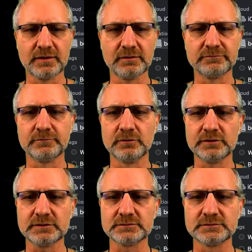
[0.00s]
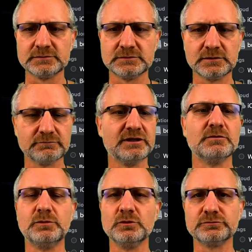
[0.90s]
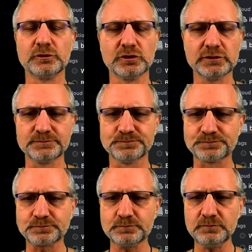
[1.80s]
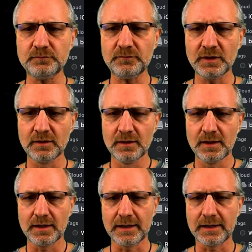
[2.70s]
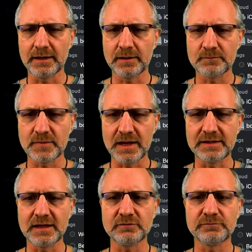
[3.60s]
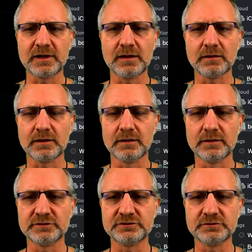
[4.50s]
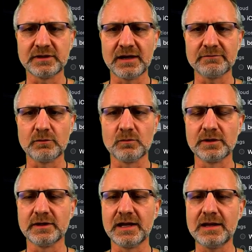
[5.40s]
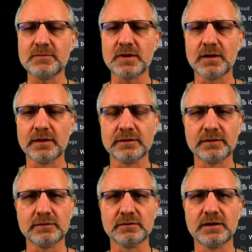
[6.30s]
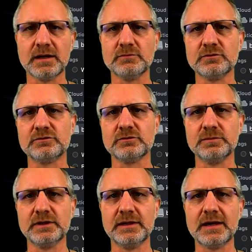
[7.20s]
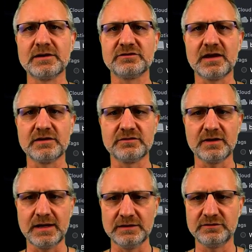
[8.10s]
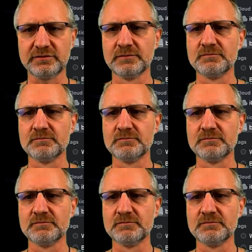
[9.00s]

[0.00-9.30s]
folder, in the boot folder. And that file should have one name, and the name should be SSH.